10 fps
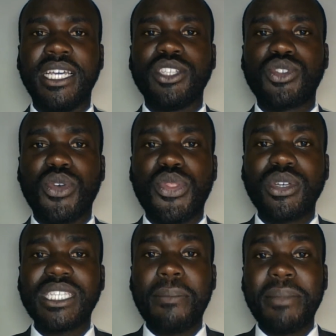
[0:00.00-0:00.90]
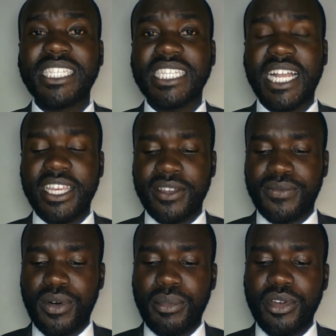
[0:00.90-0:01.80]
So those are basically the
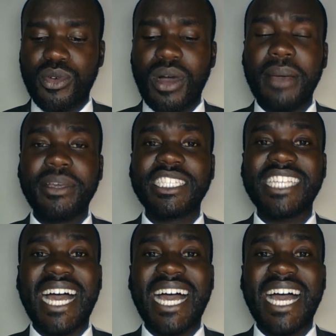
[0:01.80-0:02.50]
formal requirements.